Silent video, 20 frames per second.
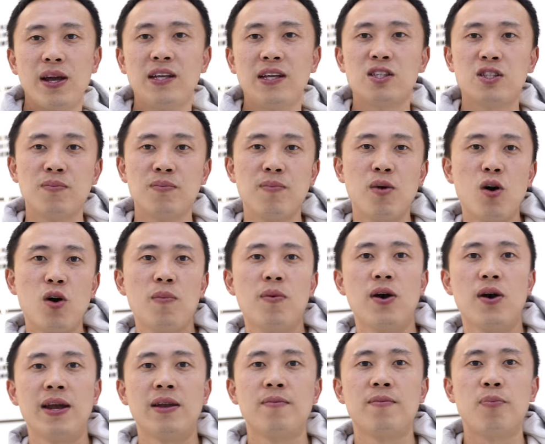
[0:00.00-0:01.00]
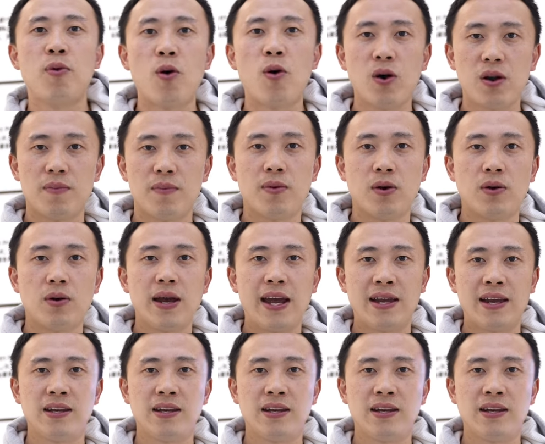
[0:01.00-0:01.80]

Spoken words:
it's mobile and portable,